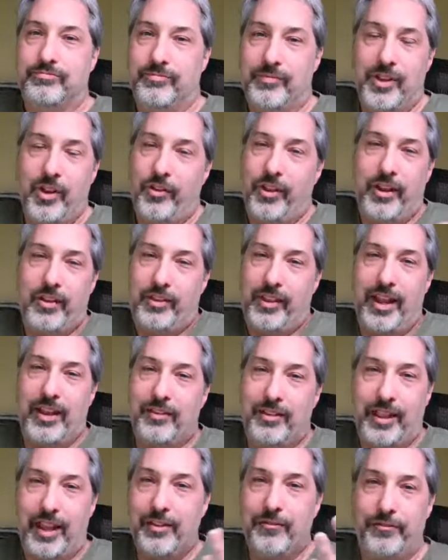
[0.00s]

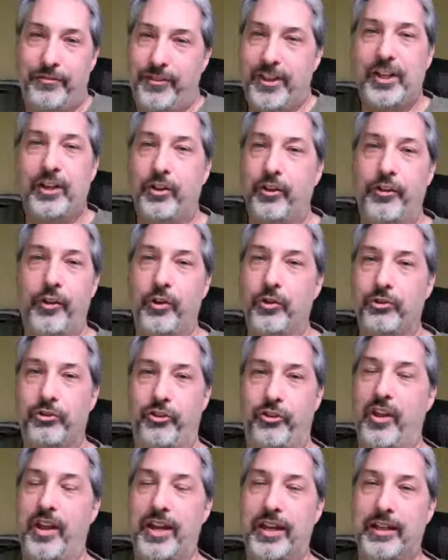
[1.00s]
they feel those
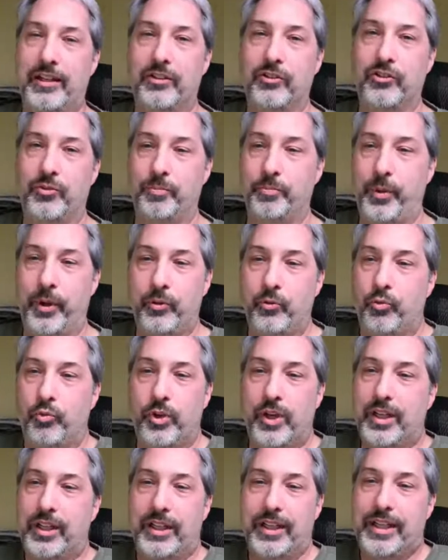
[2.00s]
things, but
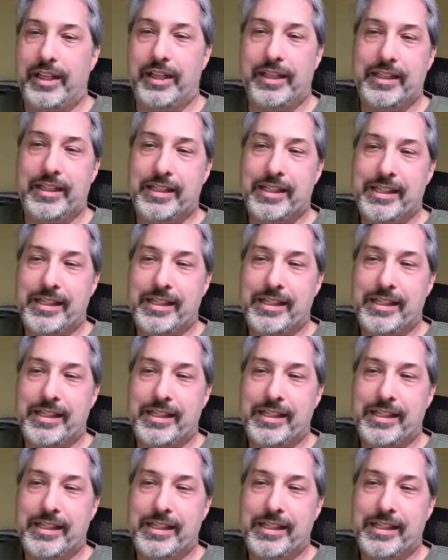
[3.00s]
really,